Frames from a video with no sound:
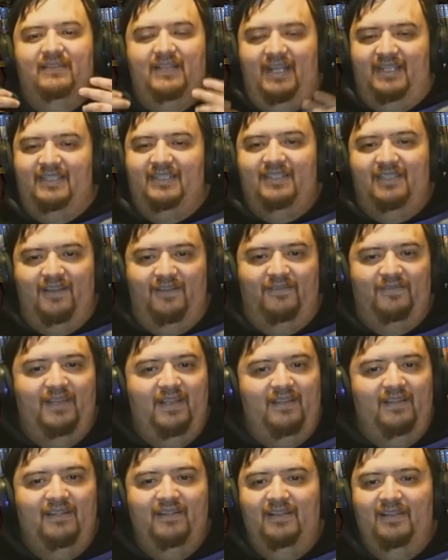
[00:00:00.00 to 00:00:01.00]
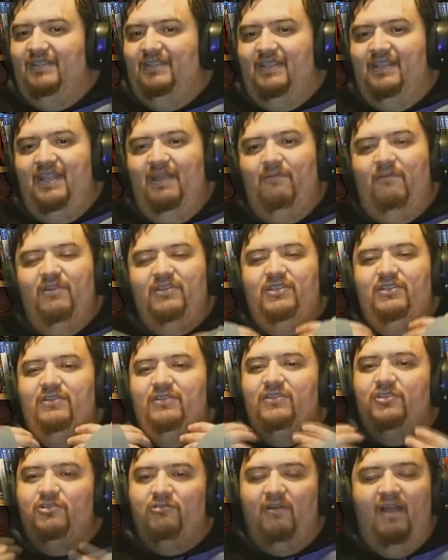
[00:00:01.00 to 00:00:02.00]
that stuff they they want you
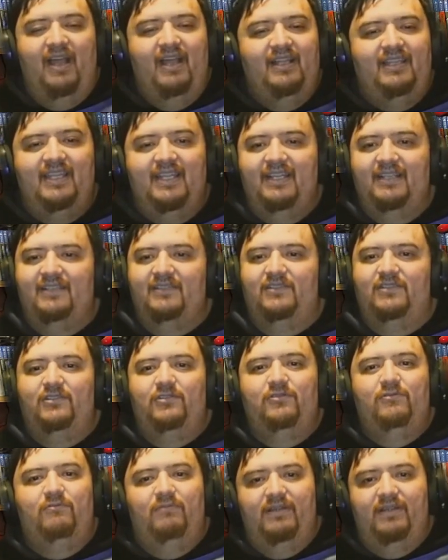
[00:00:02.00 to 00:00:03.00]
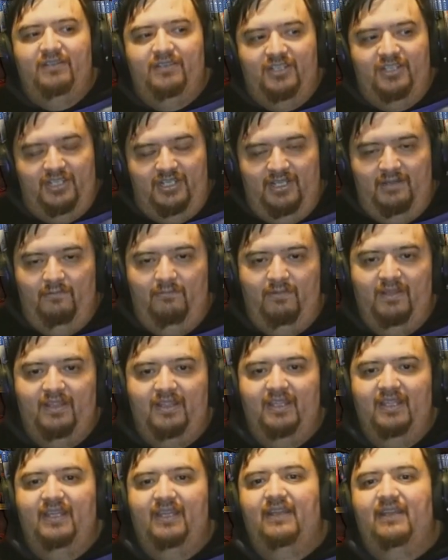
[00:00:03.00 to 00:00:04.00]
to try things do weird shit
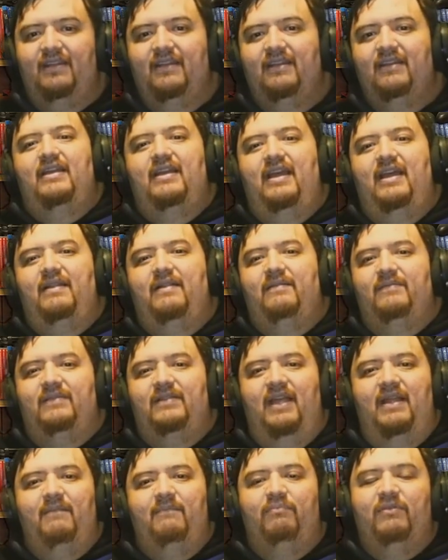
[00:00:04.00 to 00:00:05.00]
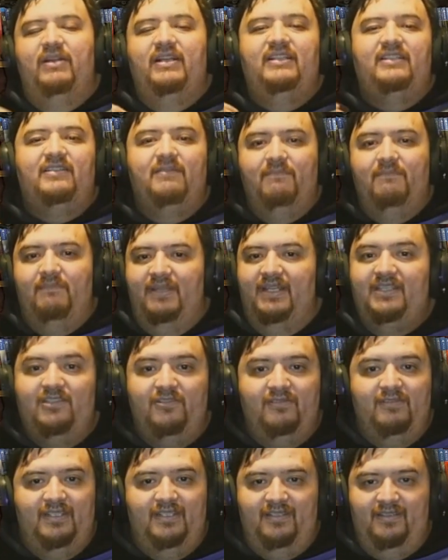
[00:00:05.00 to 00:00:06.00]
with it and and bring some
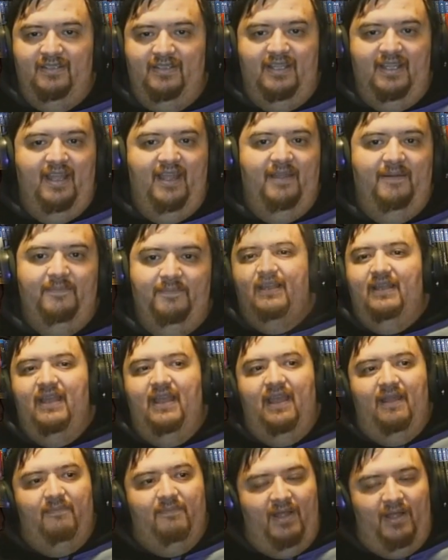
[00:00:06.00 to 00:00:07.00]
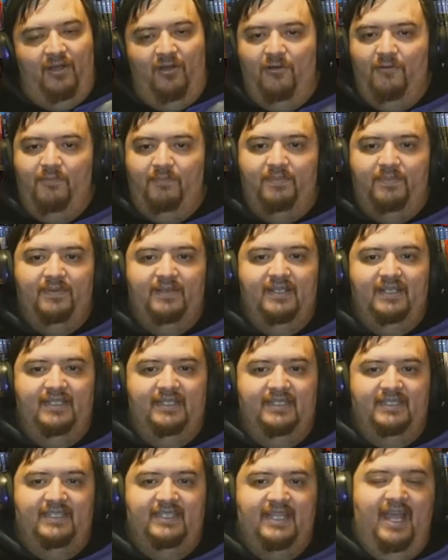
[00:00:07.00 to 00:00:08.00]
mystery to the game and my hope
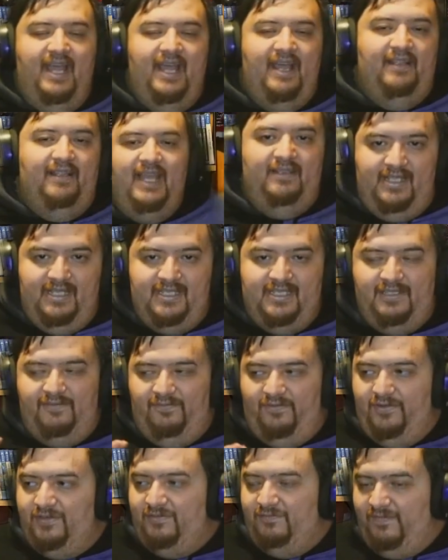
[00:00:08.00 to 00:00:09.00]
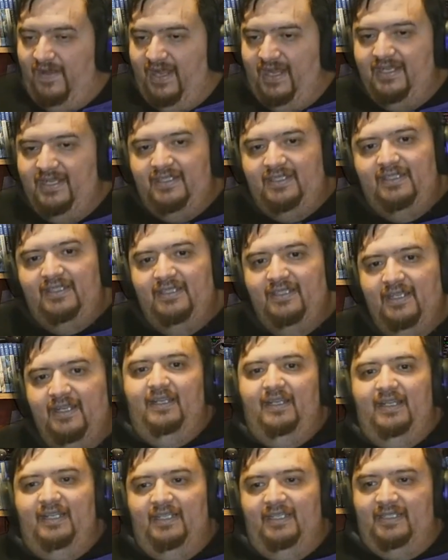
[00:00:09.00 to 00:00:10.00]
is that this first phase
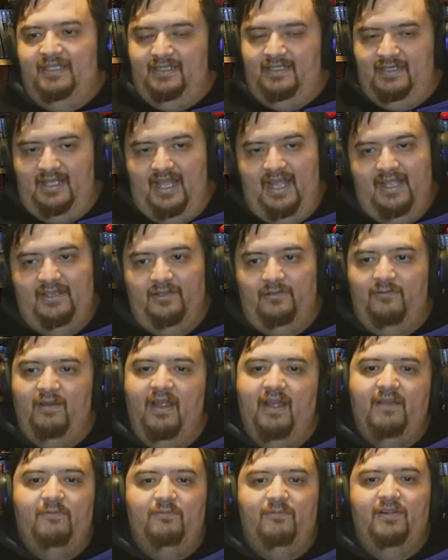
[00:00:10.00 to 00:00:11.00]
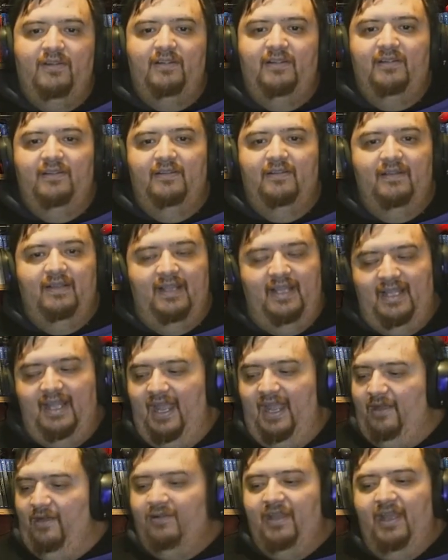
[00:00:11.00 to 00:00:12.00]
is laying the groundwork. Like,
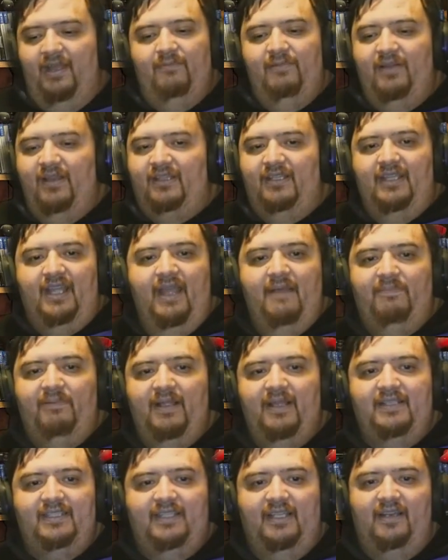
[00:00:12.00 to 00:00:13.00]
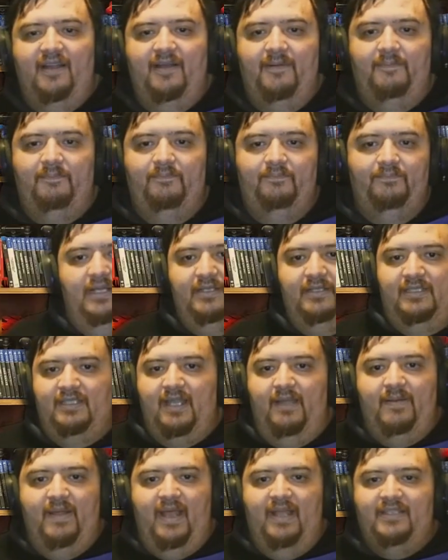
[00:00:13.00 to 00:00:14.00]
hey, okay, we got the gameplay set up. It's
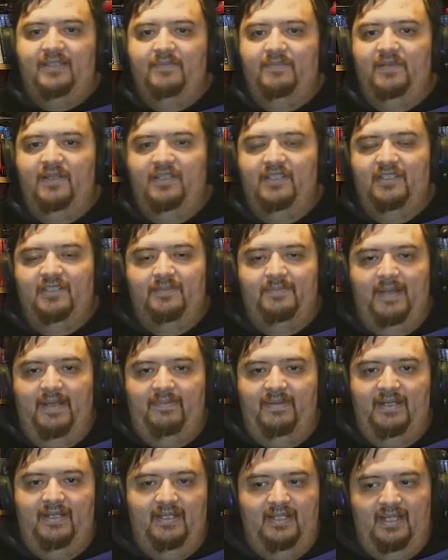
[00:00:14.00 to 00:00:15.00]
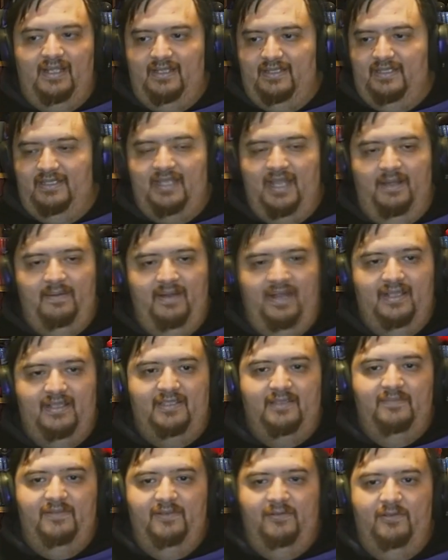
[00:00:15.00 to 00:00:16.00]
time to add some dungeons, baby. It's time to add
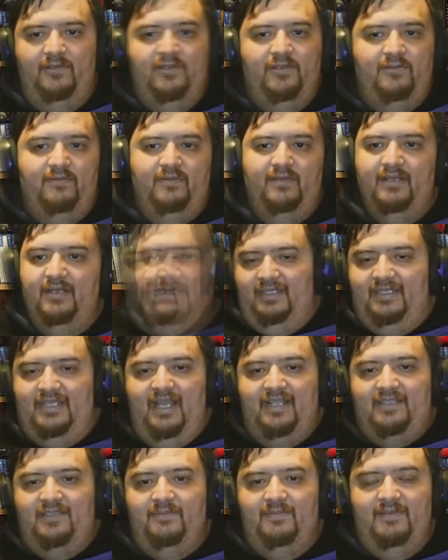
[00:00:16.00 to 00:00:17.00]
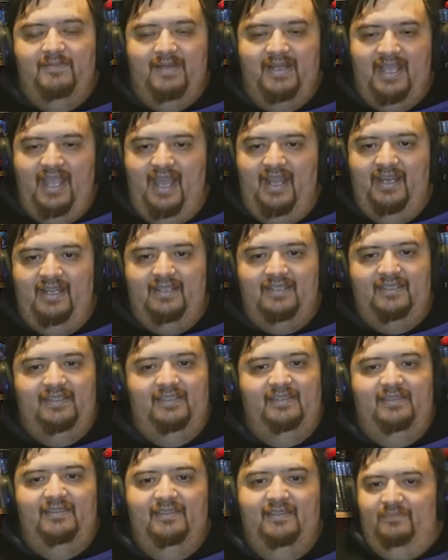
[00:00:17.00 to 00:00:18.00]
some new loot. Let's add some new
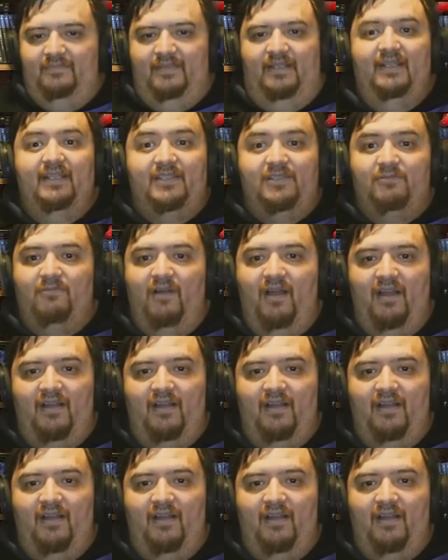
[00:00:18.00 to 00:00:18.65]
mechanics and let's